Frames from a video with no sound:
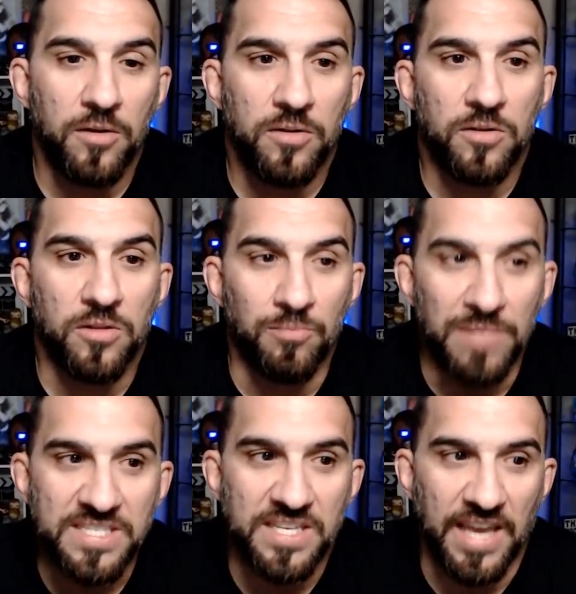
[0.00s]

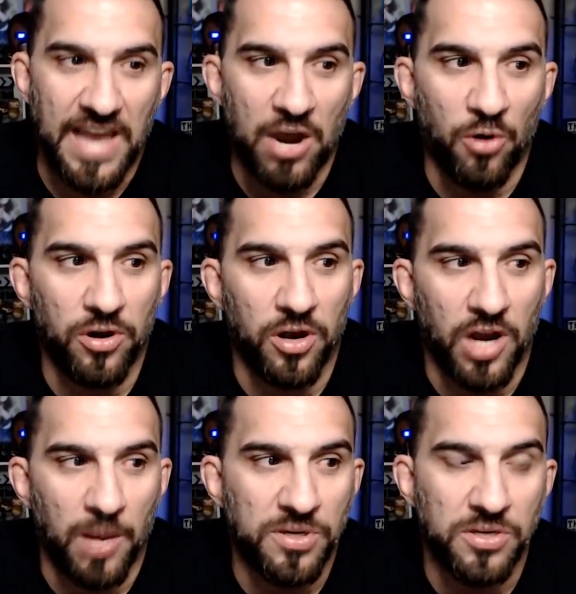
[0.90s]
missing out on
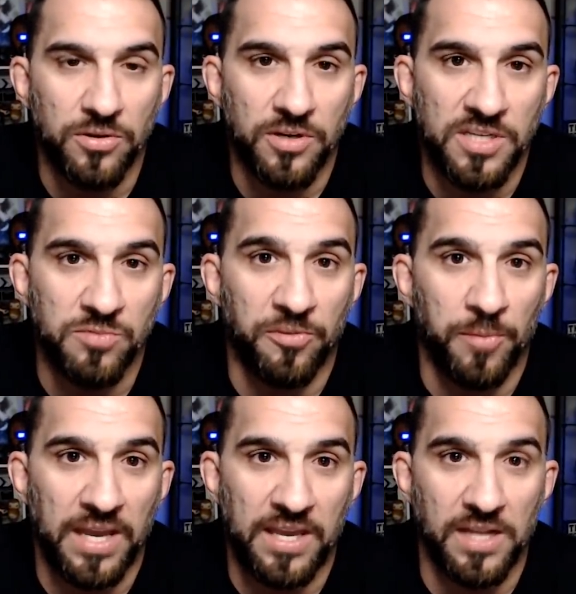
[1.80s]
opportunities with
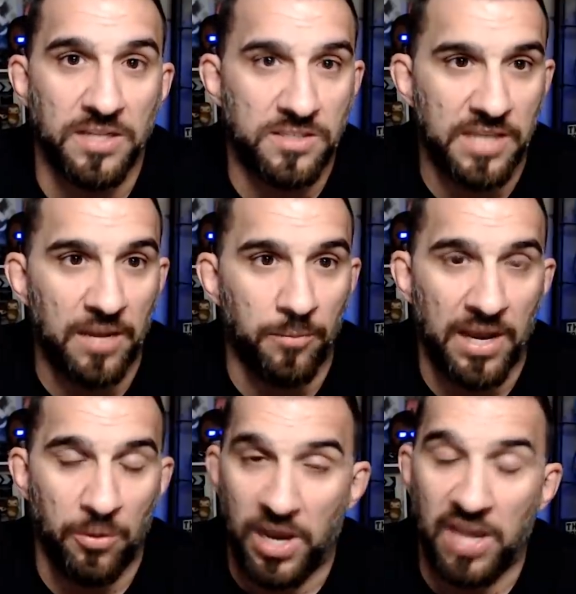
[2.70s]
my kids and
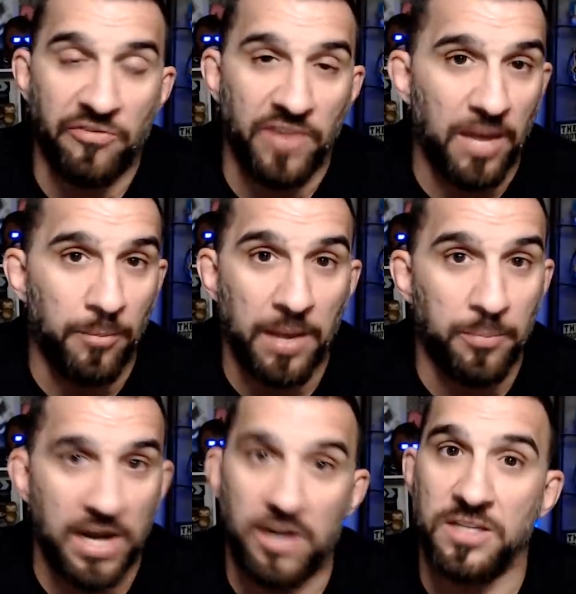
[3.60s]
my wife and my
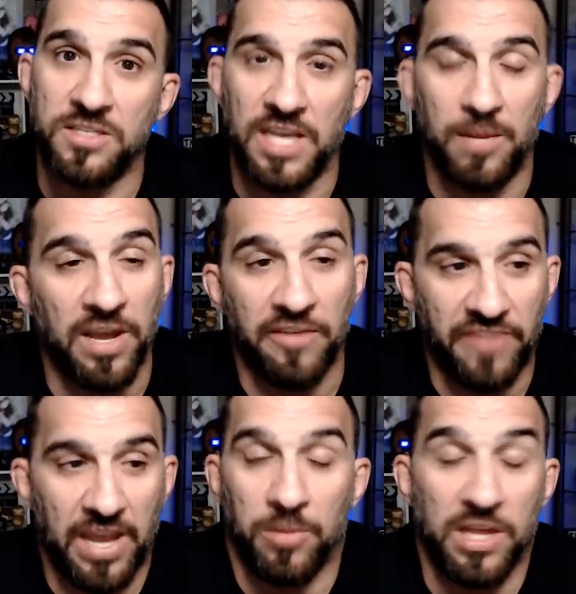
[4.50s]
parents and my
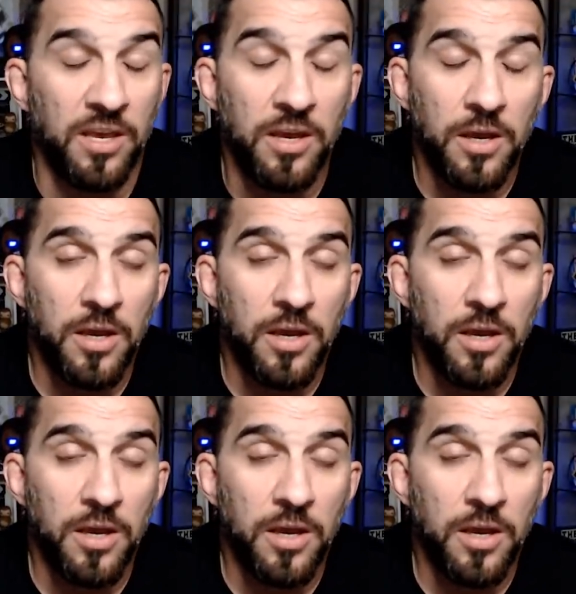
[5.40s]
family.